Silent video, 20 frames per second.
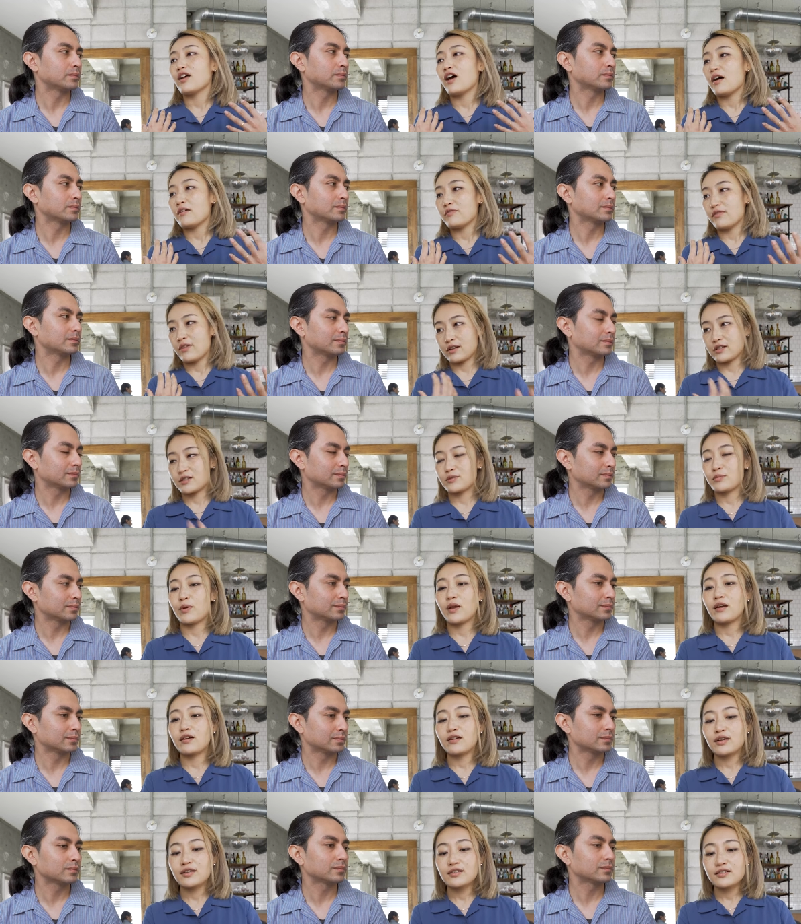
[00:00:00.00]
Speaker 1: have
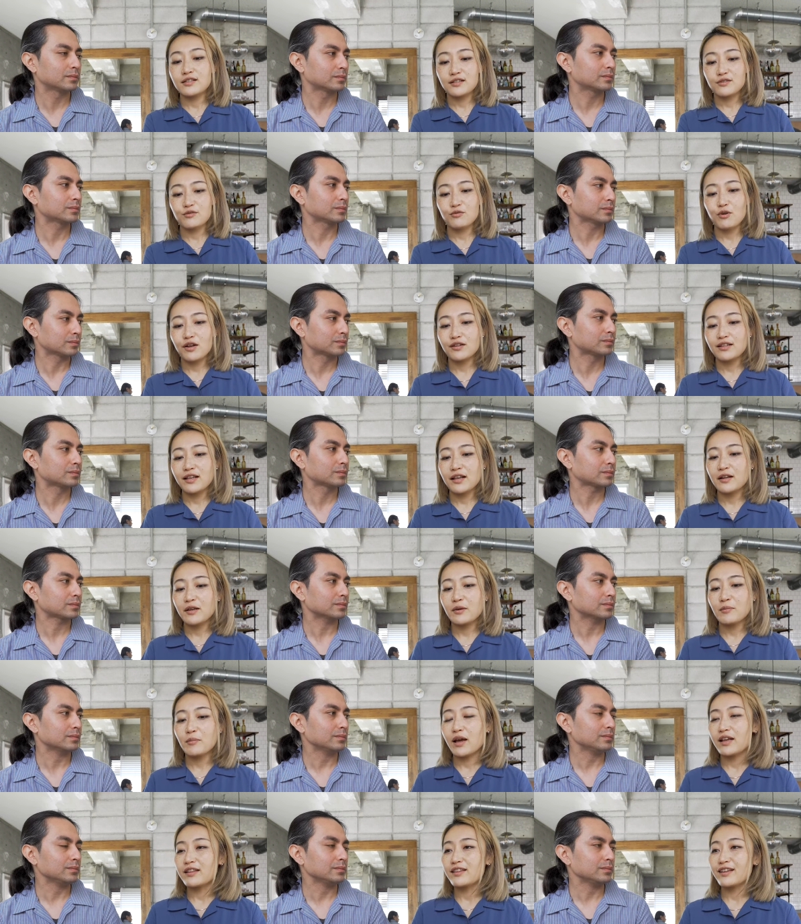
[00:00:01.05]
experience in raw
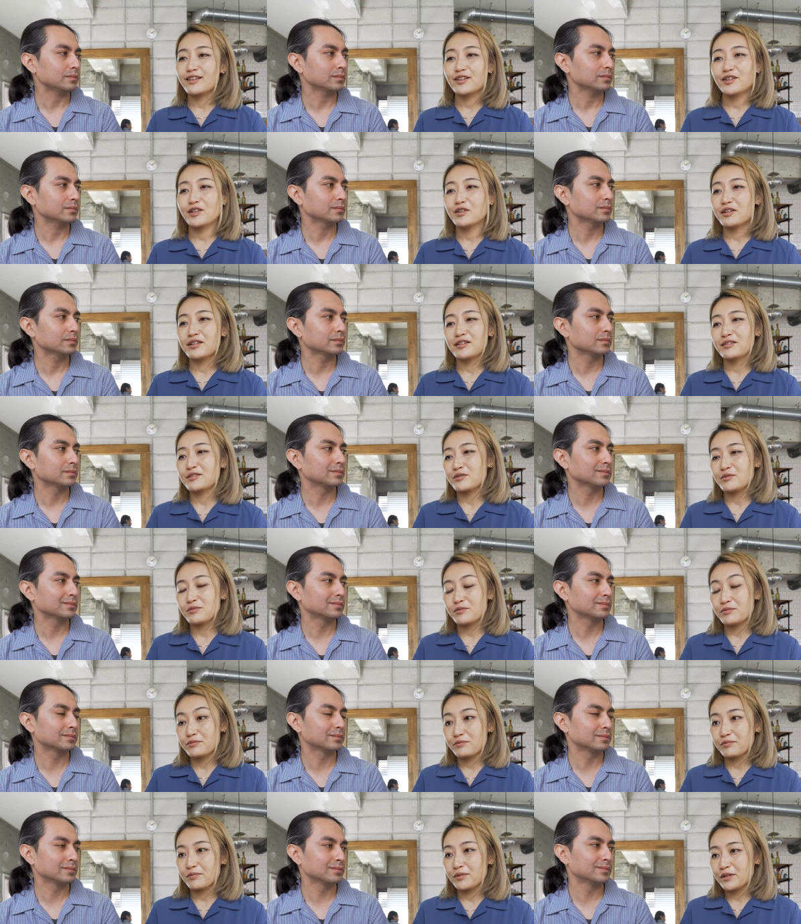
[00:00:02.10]
denim, I think it is
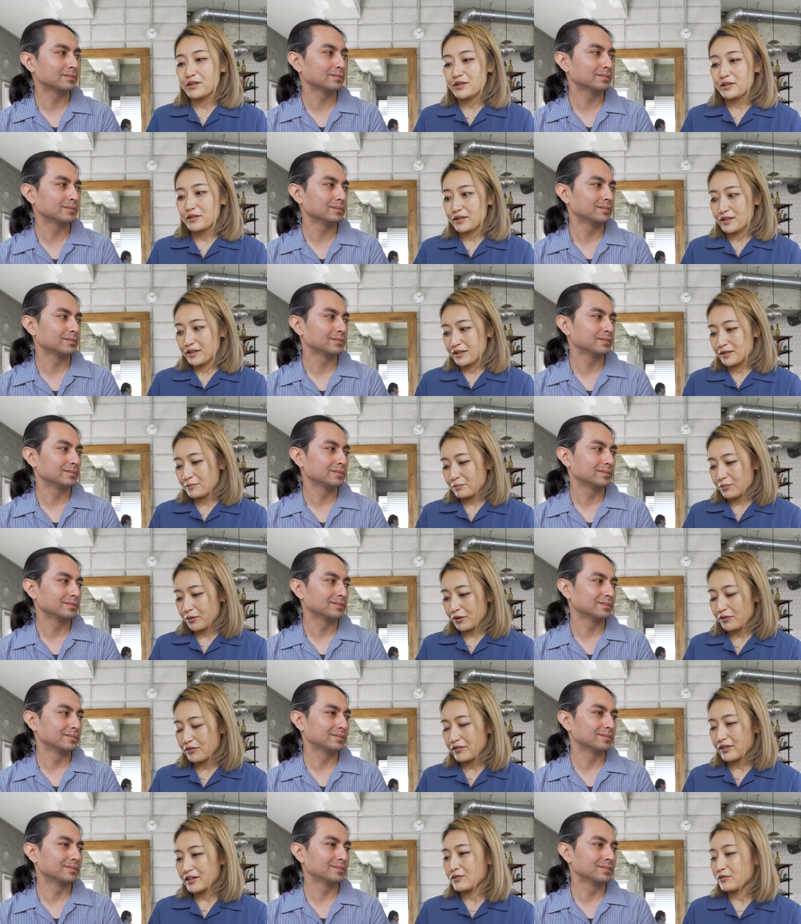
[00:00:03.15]
literally
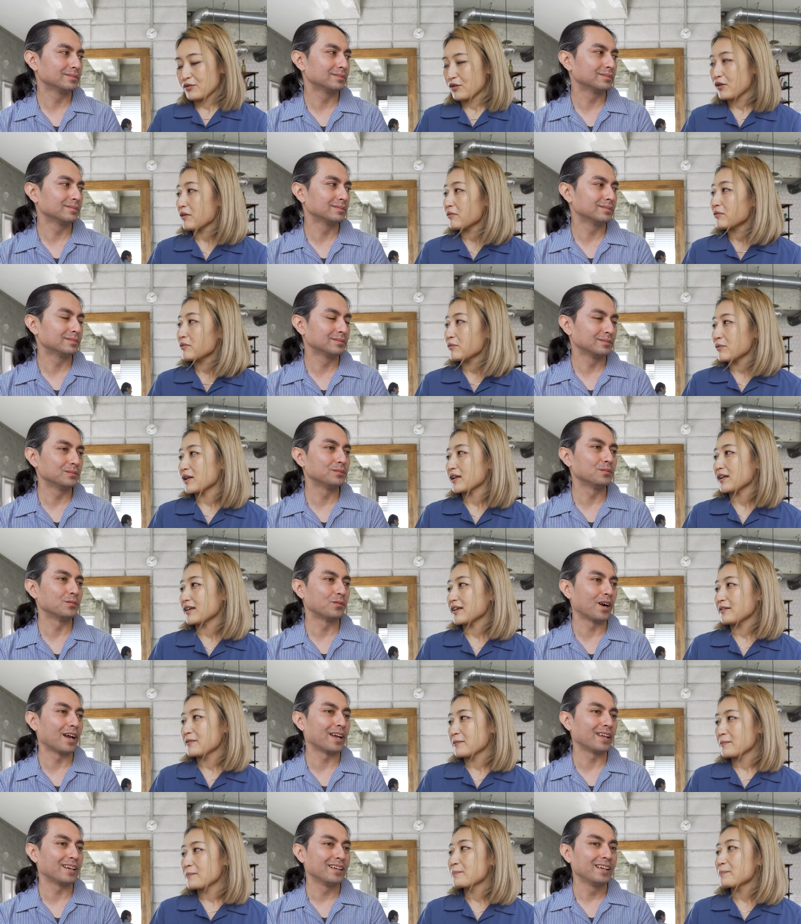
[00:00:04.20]
perfect for everybody.
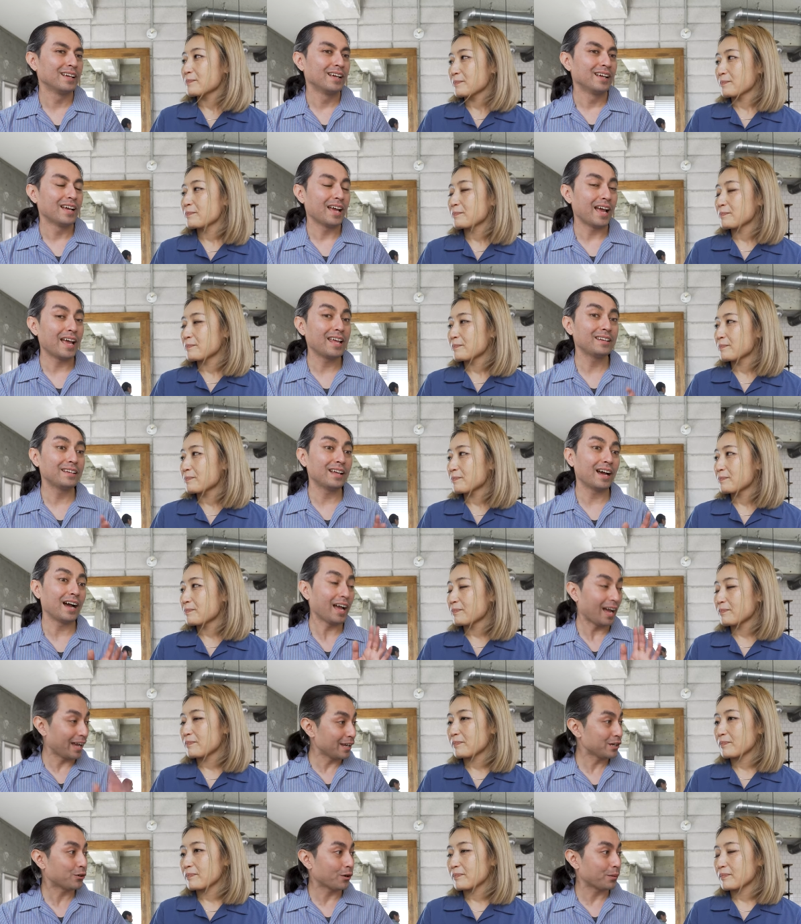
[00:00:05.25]
Speaker 2: Right. And
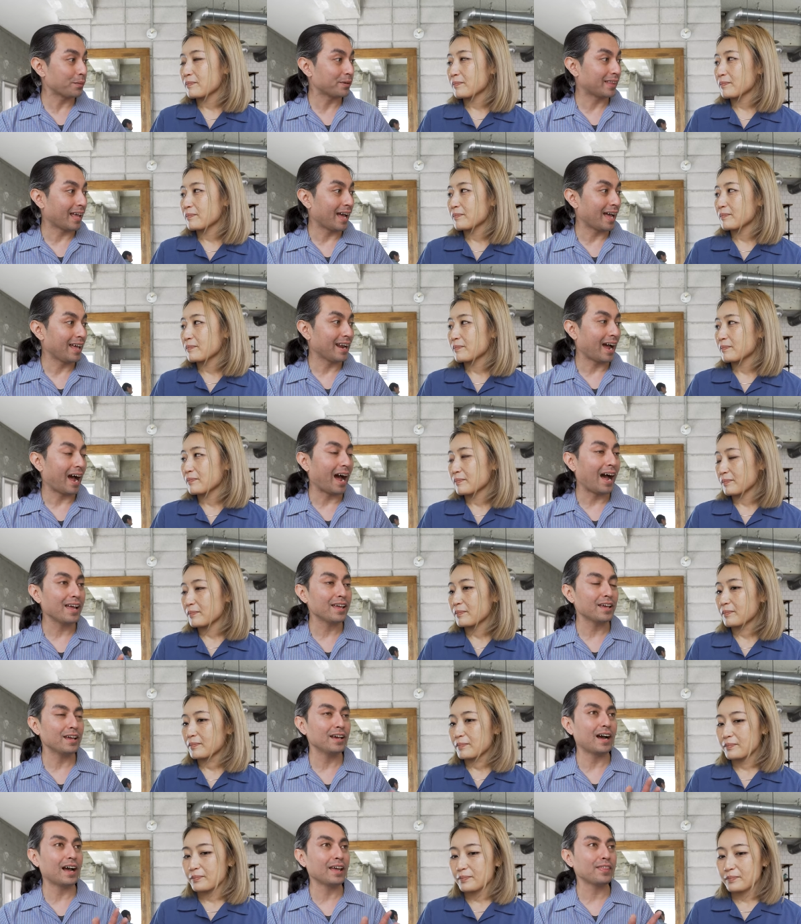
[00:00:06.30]
I, I agree with that. Mm-hmm.
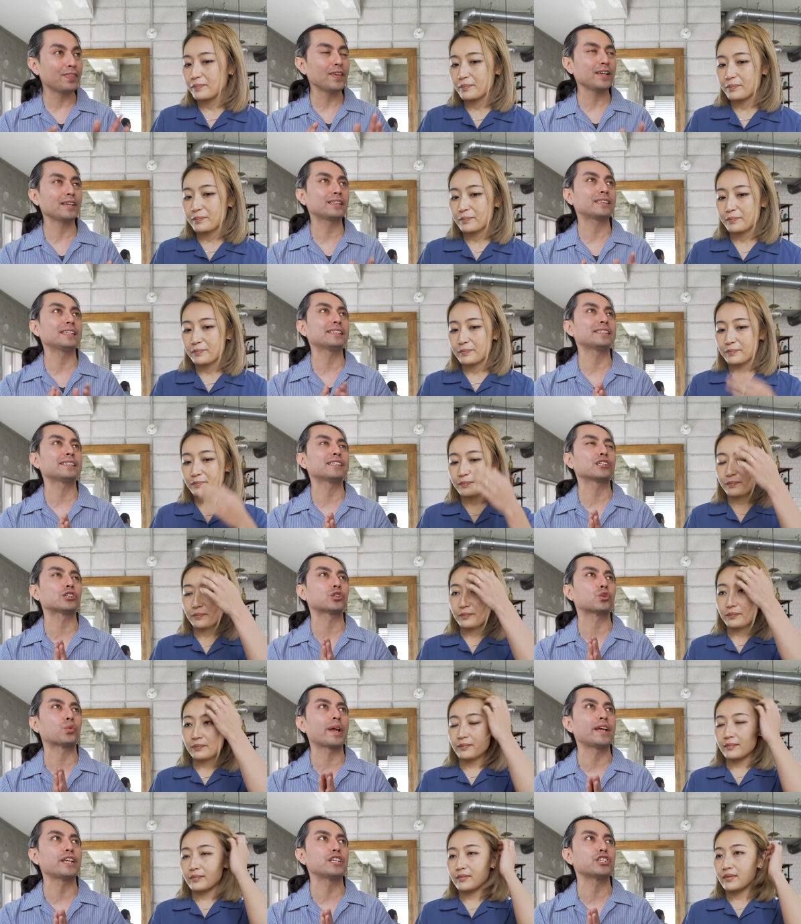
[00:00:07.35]
I, I think this is a
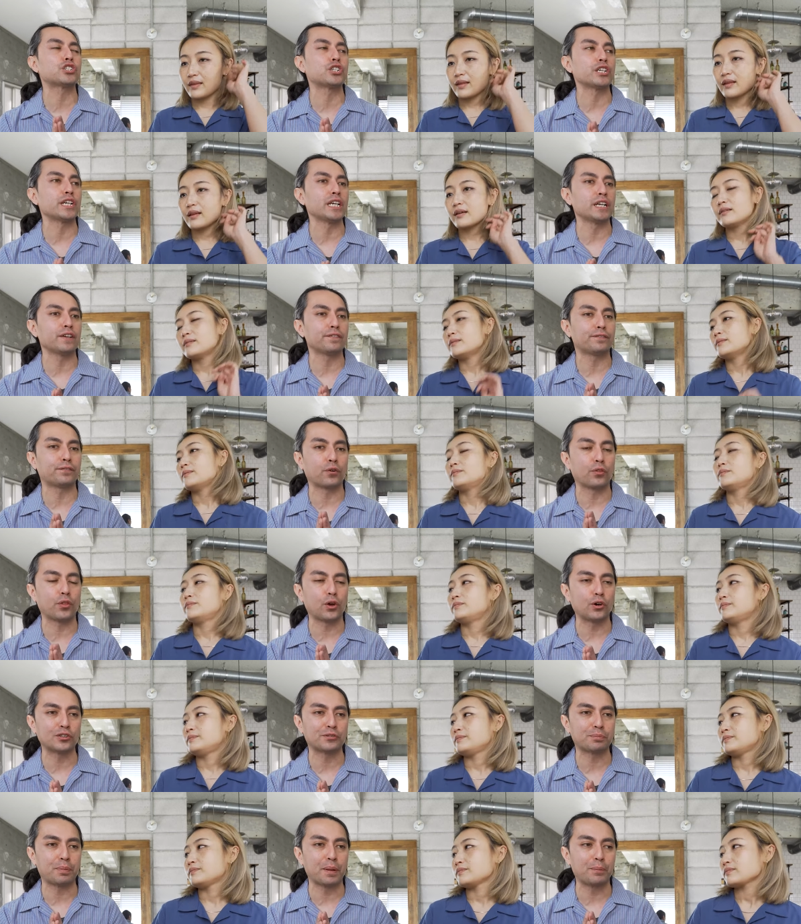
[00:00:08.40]
great jean for
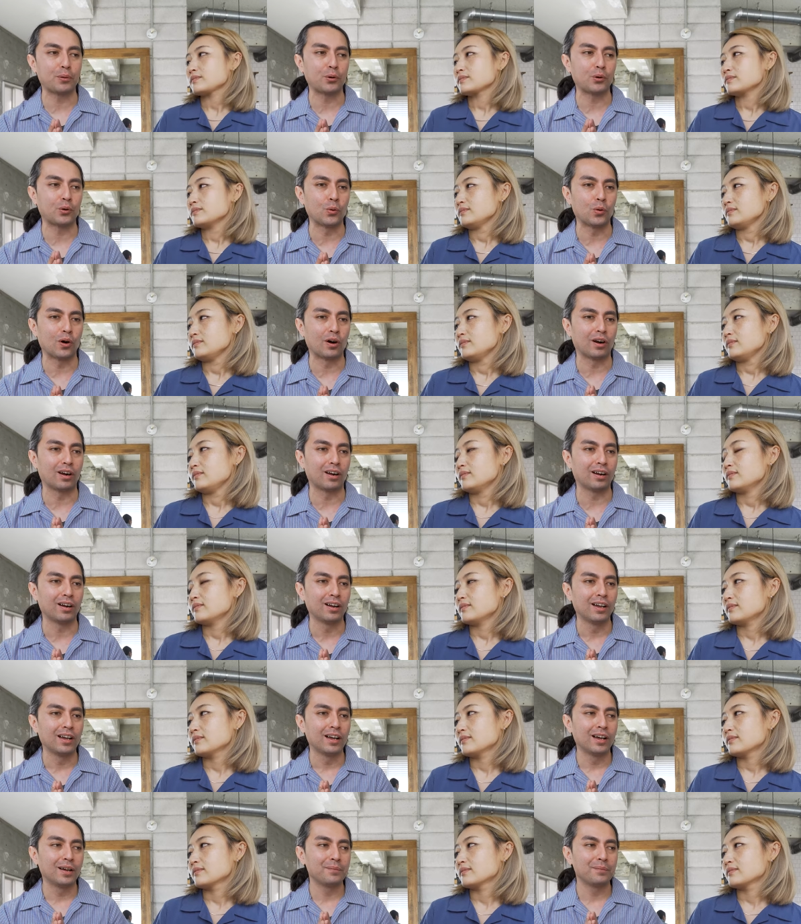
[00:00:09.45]
those people who are,